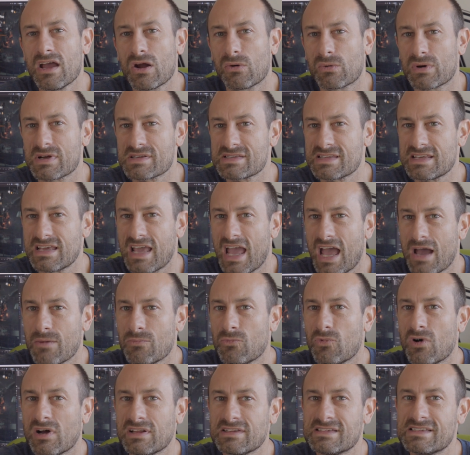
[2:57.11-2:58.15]
whereas the
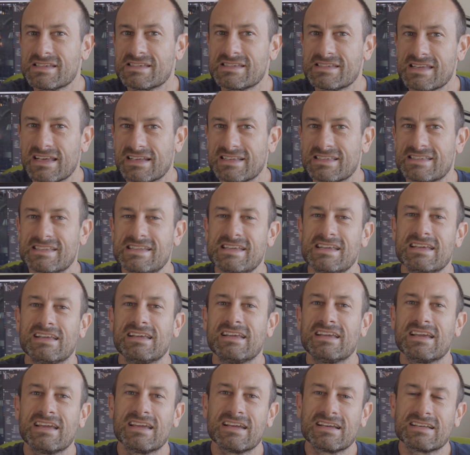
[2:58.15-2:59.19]
M1 16
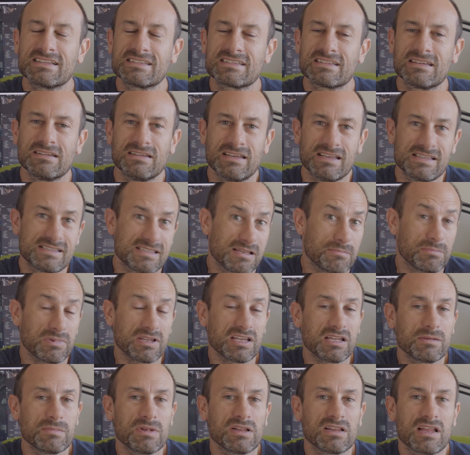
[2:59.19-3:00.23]
gigs is simply
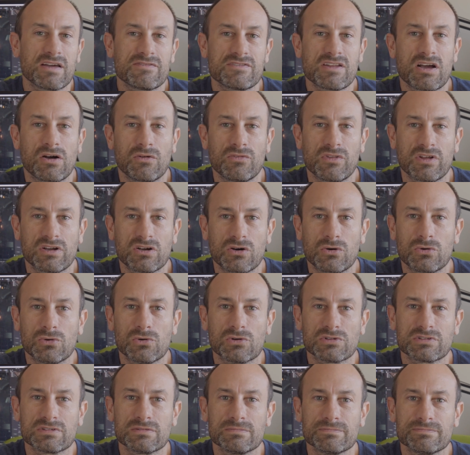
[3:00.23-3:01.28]
going to be left out in the
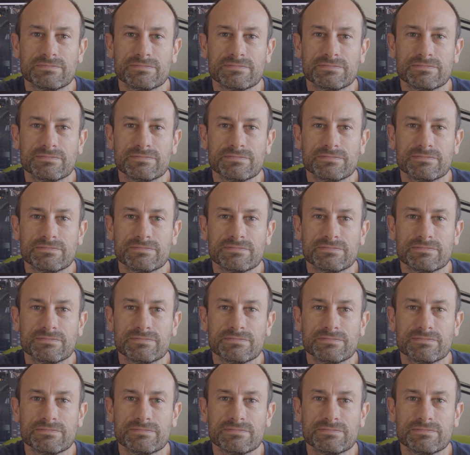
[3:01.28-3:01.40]
cold.